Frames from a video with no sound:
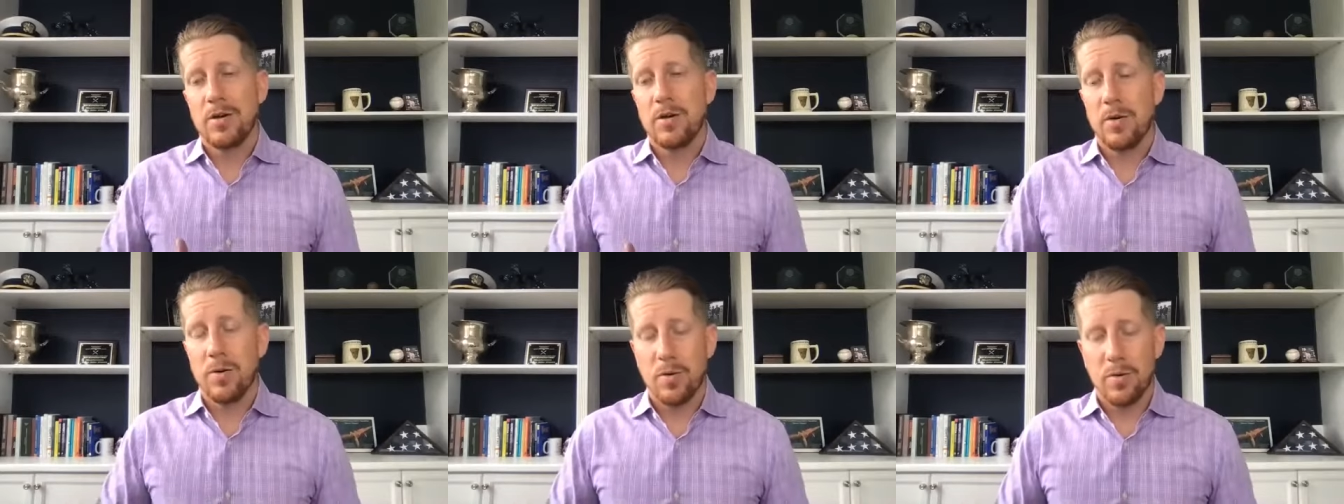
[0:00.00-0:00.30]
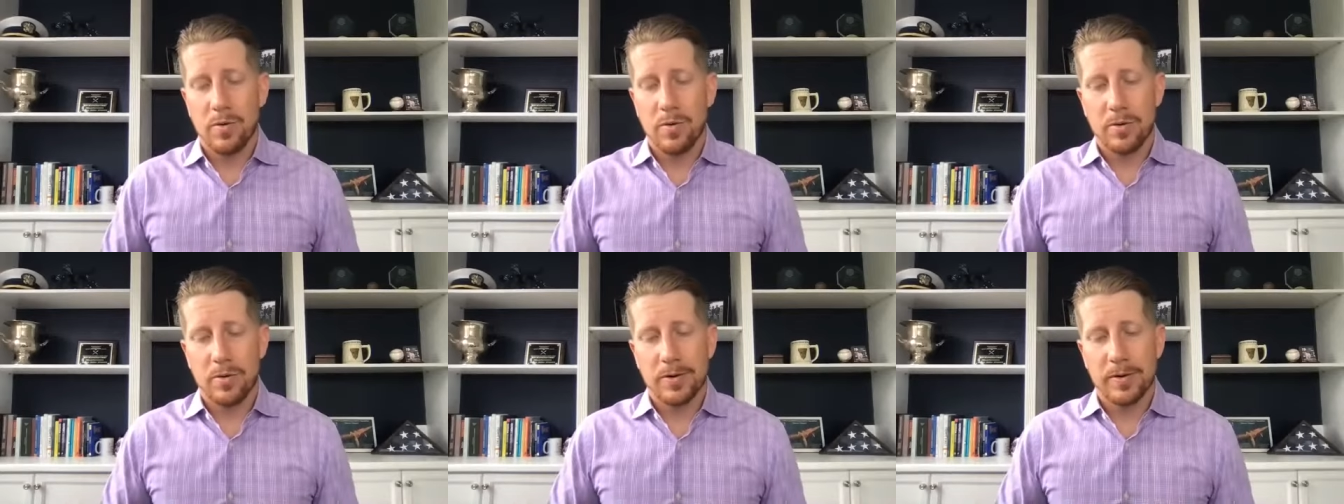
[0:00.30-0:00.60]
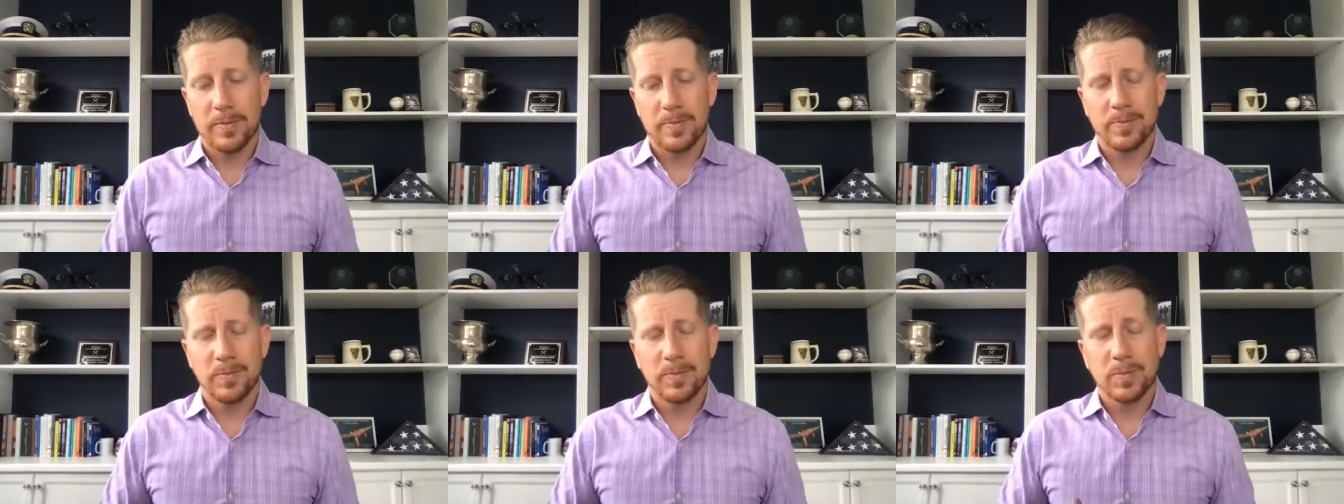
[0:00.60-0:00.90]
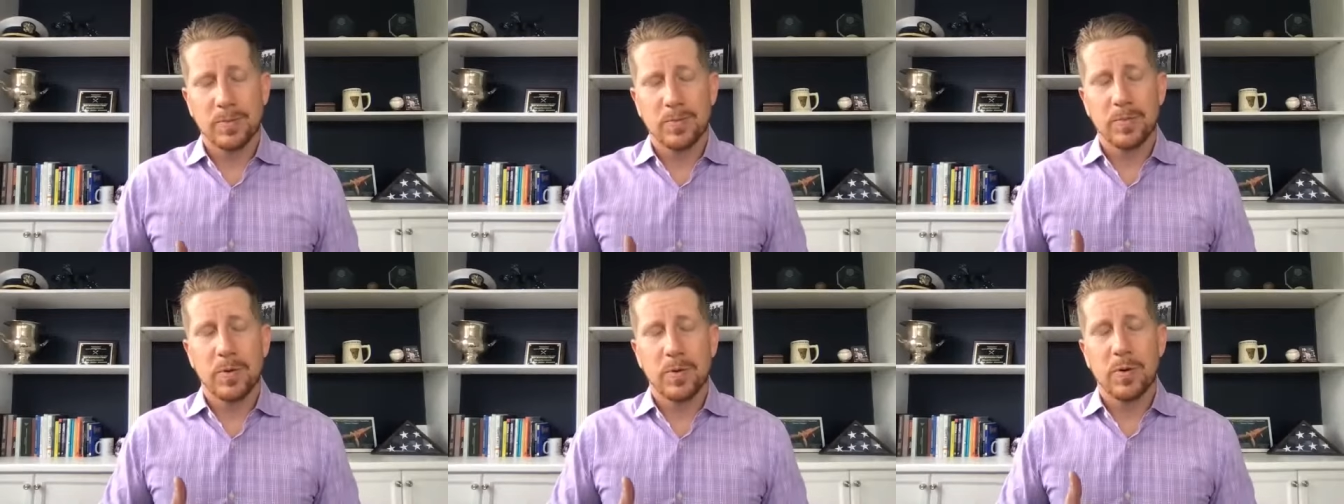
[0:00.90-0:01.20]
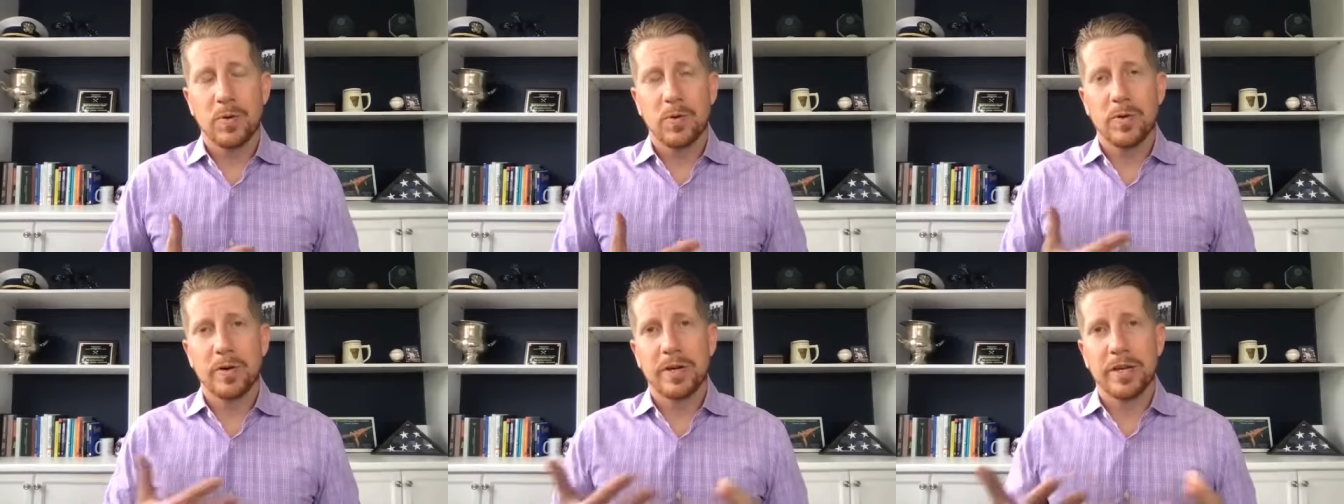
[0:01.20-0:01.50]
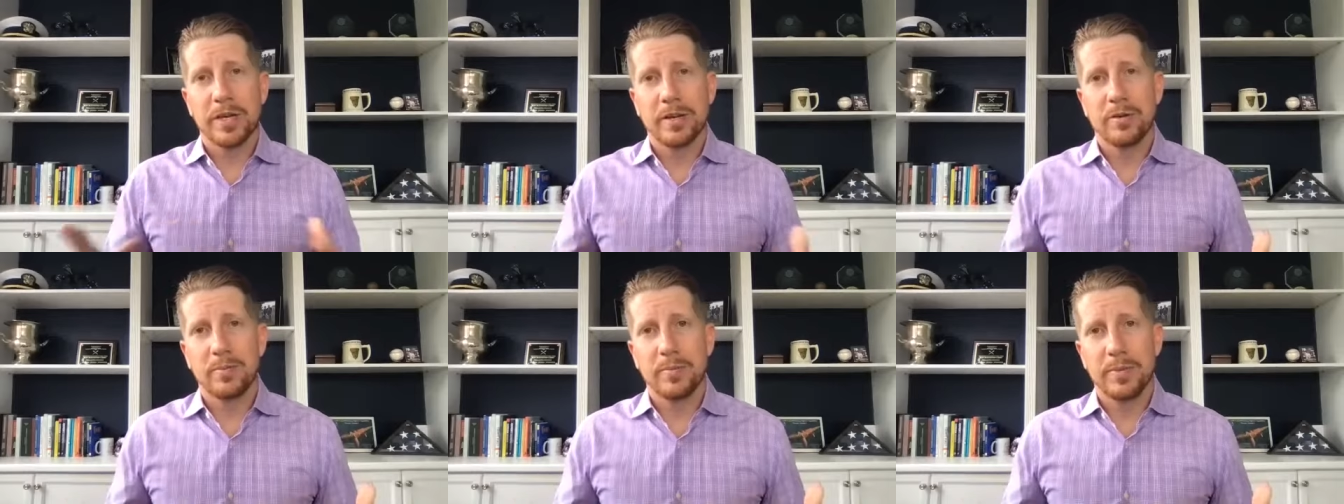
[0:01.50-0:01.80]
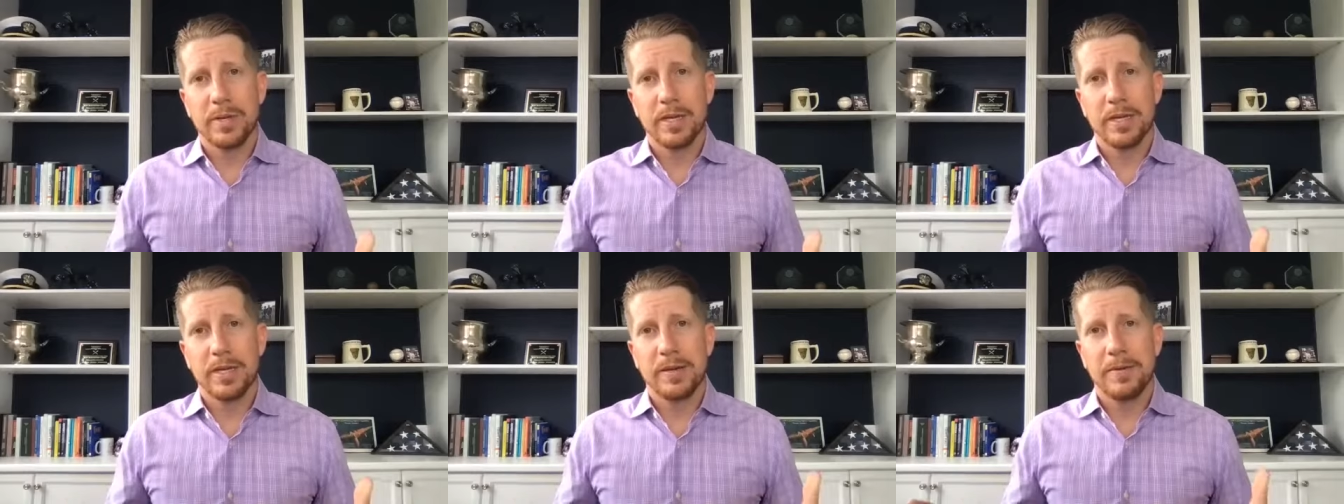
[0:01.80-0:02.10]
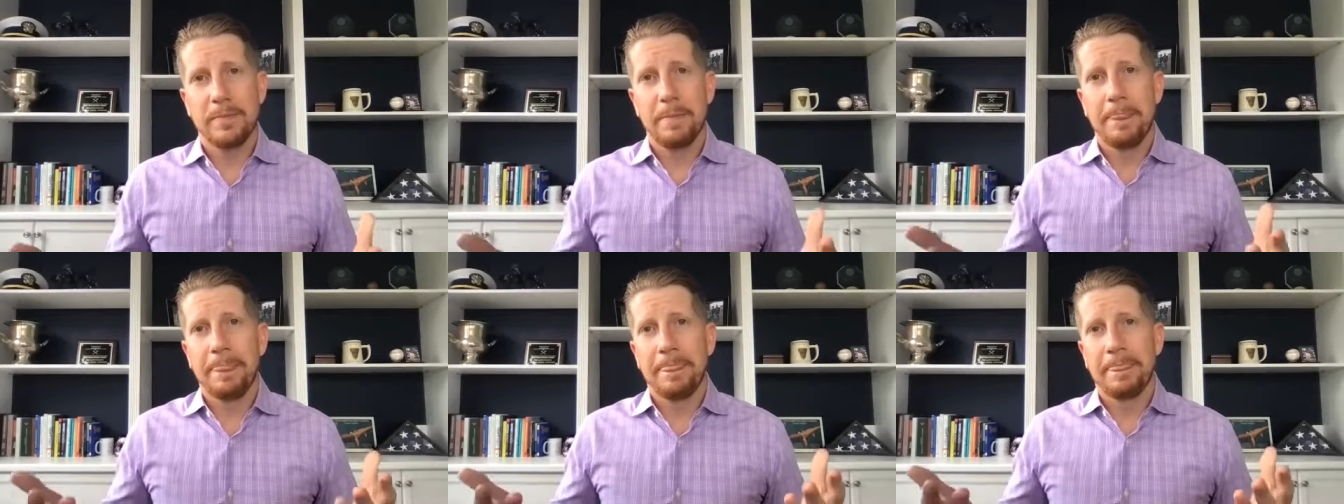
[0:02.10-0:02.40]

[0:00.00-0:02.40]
or or it'll be